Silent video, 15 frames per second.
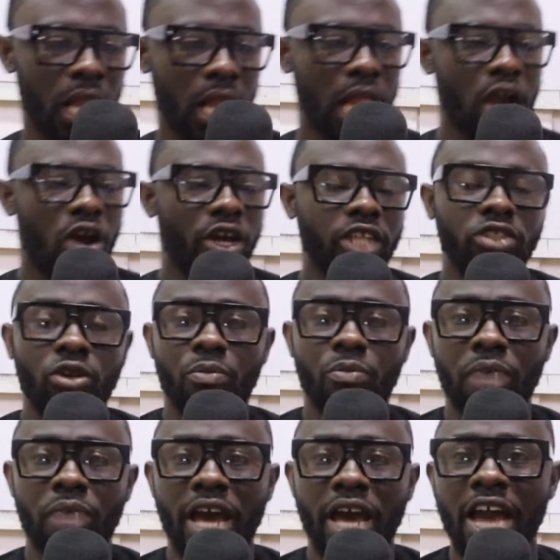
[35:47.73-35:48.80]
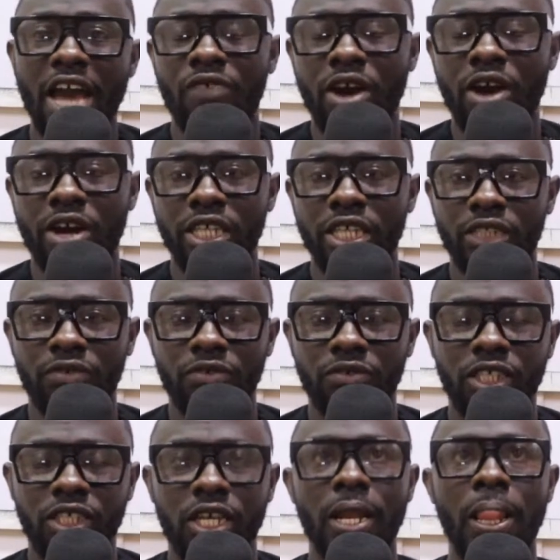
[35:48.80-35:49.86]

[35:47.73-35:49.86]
Okay, so per IFRS 15,